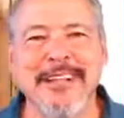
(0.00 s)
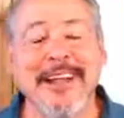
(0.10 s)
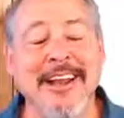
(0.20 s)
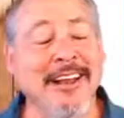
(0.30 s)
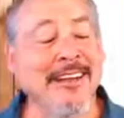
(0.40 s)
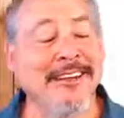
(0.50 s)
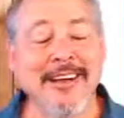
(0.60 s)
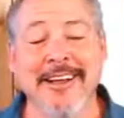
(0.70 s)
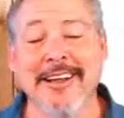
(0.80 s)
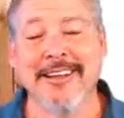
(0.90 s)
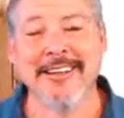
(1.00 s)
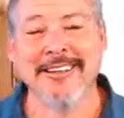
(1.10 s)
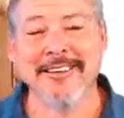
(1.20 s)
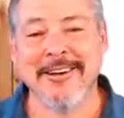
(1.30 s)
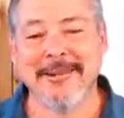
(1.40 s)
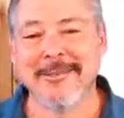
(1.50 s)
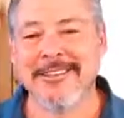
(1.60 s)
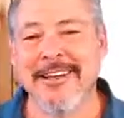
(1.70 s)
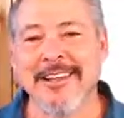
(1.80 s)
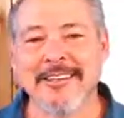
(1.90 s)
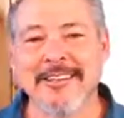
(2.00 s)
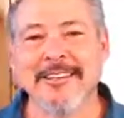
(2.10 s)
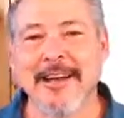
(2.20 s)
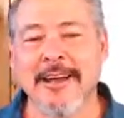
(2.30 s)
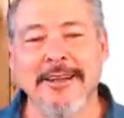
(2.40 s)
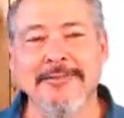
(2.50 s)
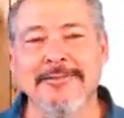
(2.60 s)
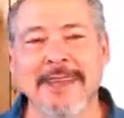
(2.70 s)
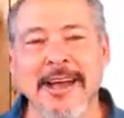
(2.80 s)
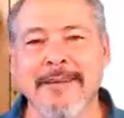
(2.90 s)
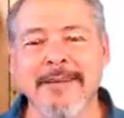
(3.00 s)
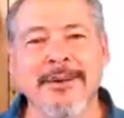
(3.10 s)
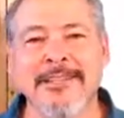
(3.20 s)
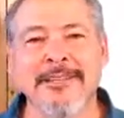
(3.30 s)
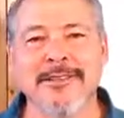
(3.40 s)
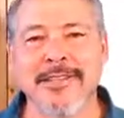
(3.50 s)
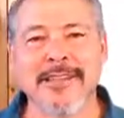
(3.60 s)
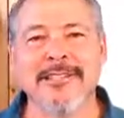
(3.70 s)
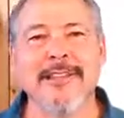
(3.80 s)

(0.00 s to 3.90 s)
And I had to call him and say, I have no excuse. I